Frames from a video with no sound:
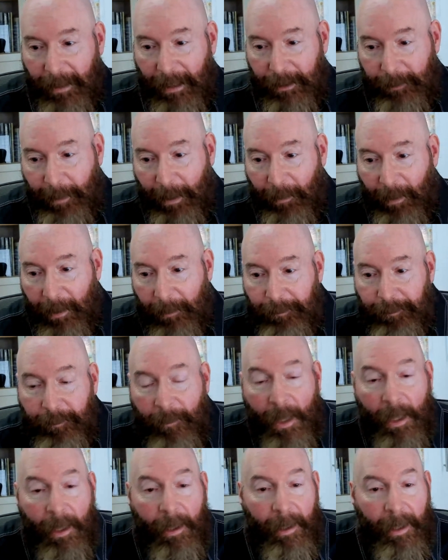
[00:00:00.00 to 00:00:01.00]
Let's be real.
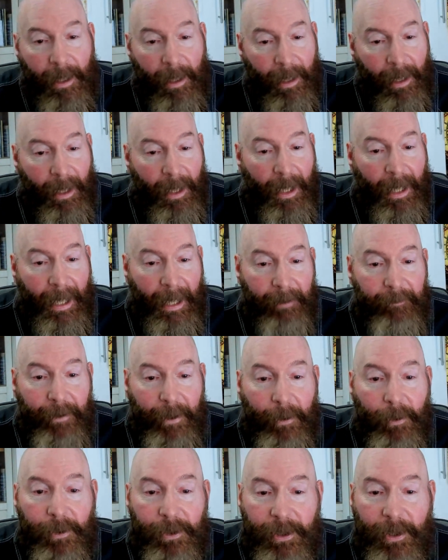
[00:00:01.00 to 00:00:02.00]
I've
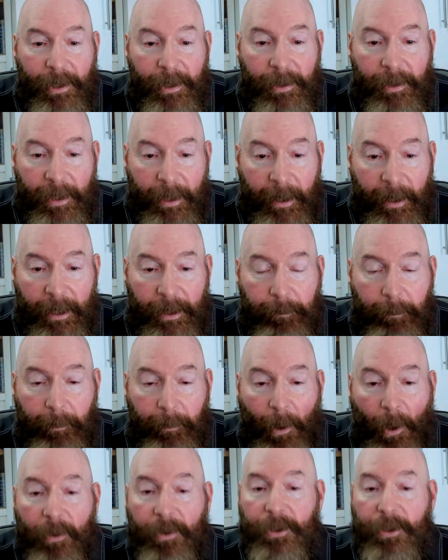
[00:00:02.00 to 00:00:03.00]
used the
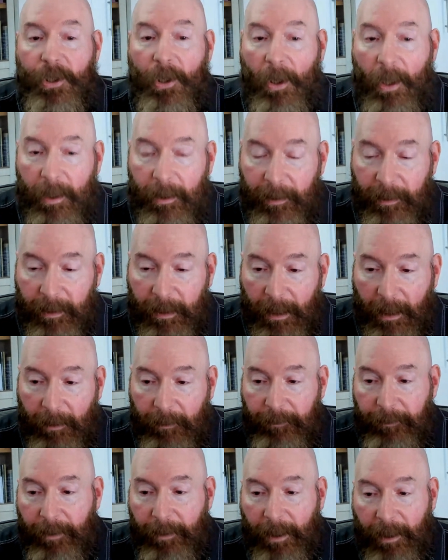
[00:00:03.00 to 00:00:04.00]
birth chart
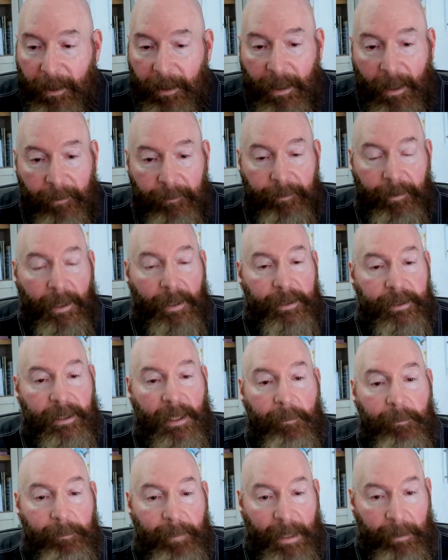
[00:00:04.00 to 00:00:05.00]
of
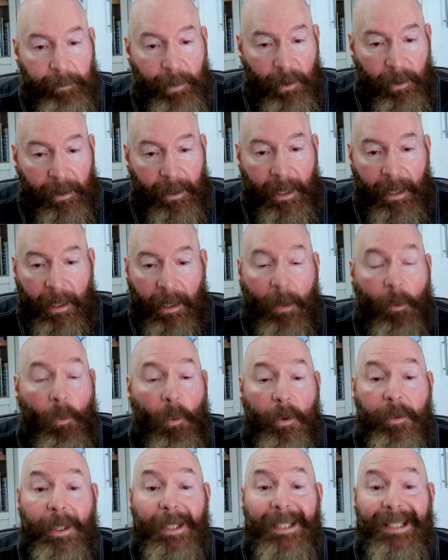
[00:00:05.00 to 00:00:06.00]
some people,
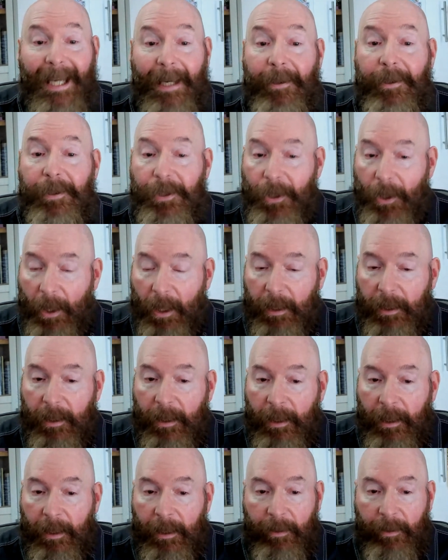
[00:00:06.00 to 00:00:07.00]
or the death chart,
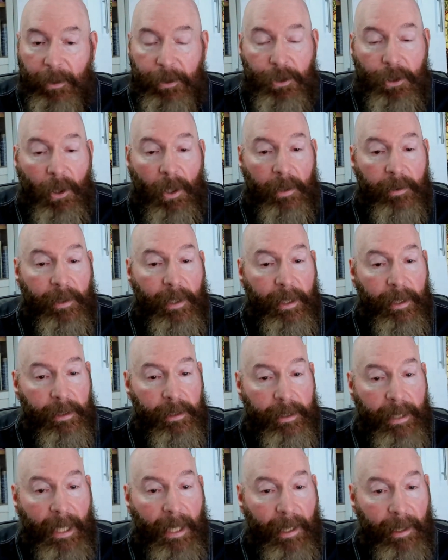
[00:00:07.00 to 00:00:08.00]
the chart that
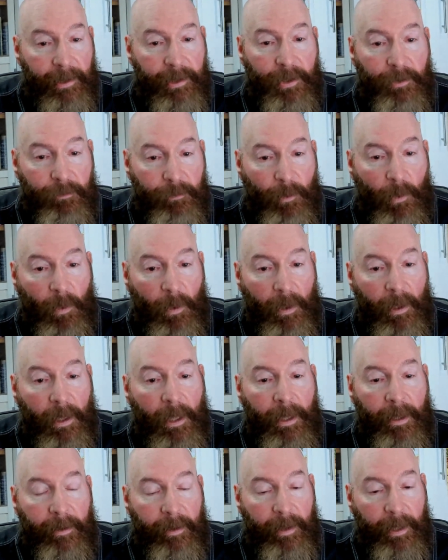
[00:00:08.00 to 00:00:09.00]
is cast for
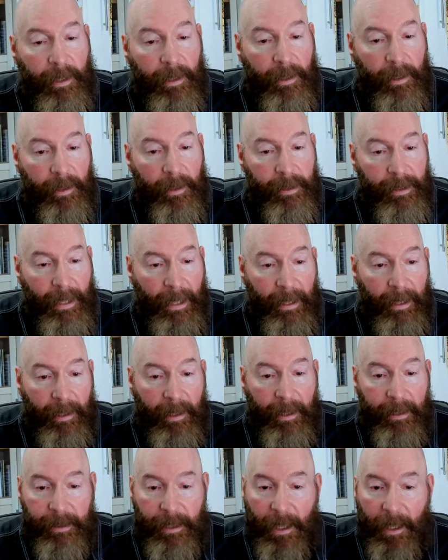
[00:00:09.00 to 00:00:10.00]
the day
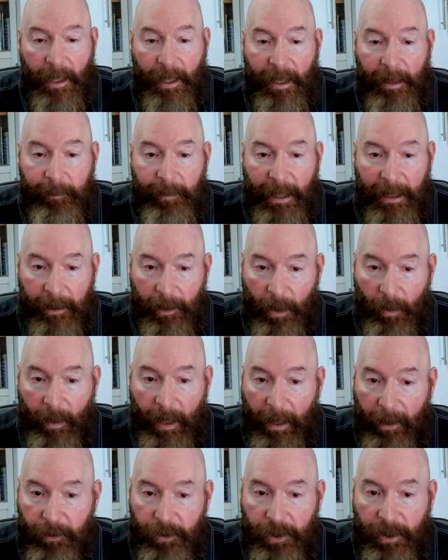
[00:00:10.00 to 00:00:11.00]
and time and
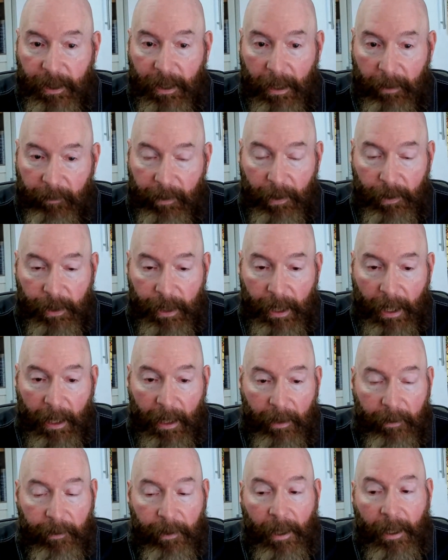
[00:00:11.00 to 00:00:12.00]
location of their
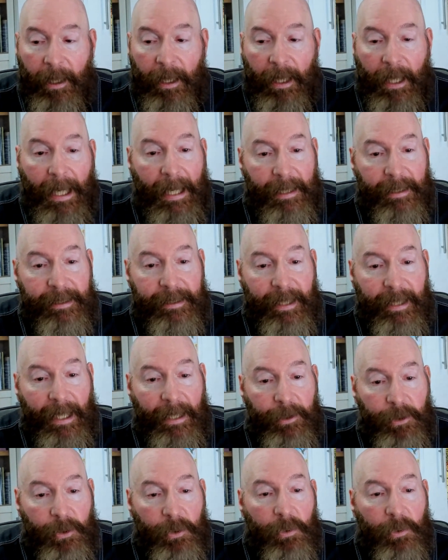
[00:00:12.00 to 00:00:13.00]
death, as
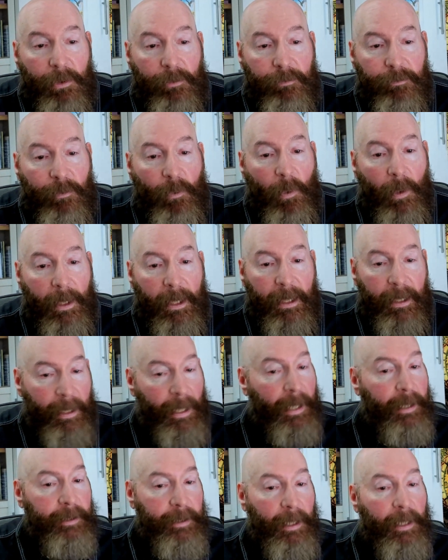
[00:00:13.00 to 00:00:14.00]
a tool for
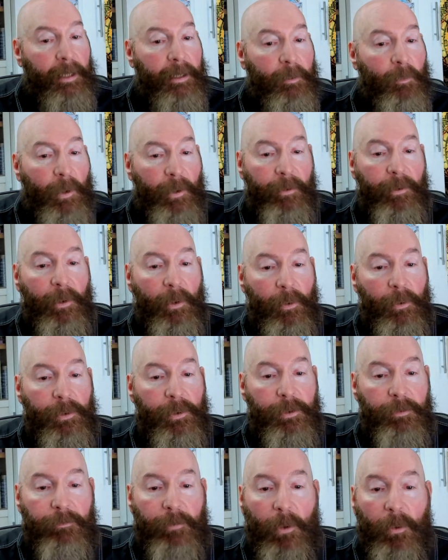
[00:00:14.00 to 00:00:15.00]
connecting with
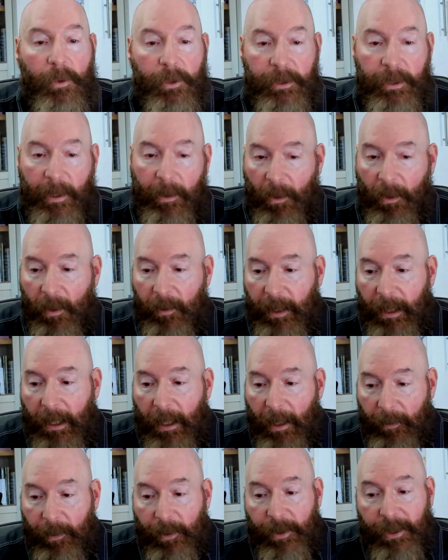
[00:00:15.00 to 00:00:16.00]
those folks that are on the
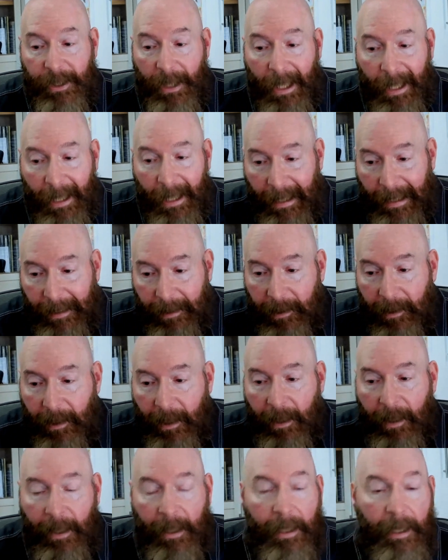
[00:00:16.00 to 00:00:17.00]
other side,
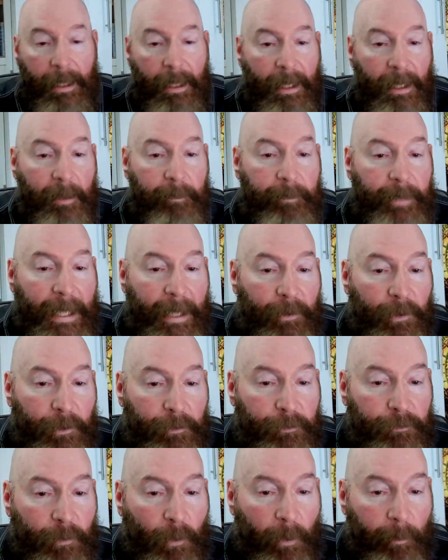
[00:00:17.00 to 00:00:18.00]

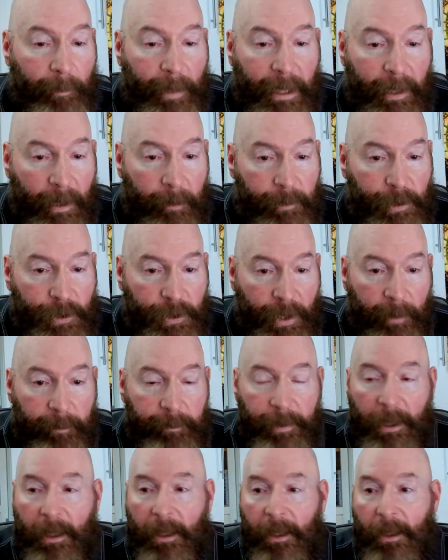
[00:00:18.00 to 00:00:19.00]
either for
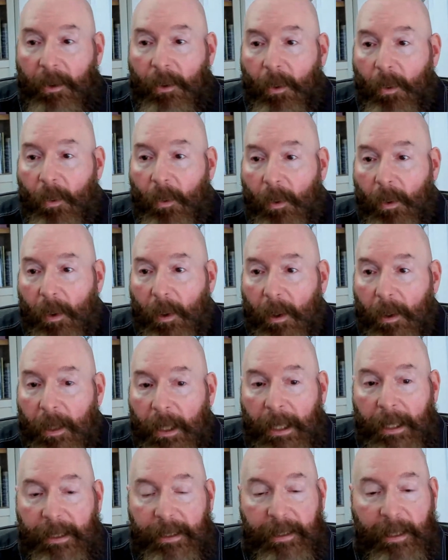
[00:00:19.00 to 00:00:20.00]
mediumship
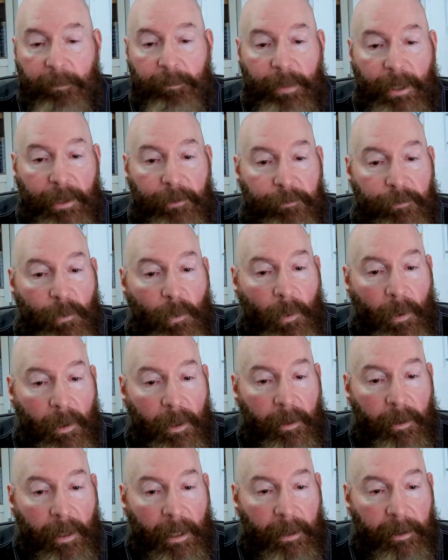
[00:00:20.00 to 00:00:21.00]
or simply
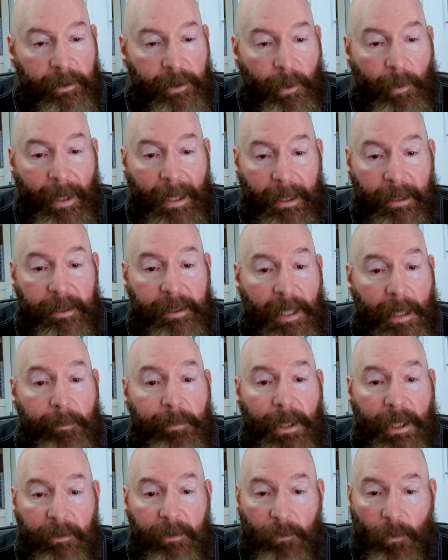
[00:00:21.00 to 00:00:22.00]
for doing
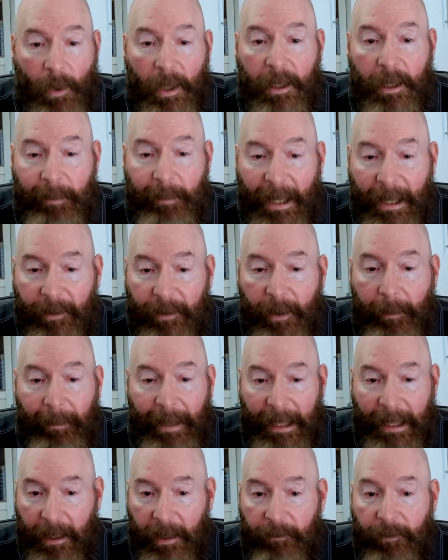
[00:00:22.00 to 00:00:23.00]
contemplative work about the
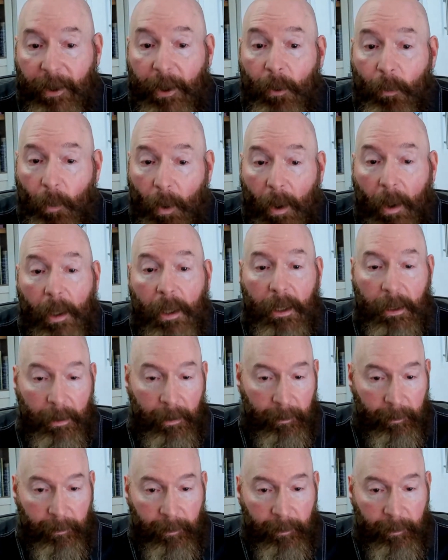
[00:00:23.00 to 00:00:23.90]
meaning of their work.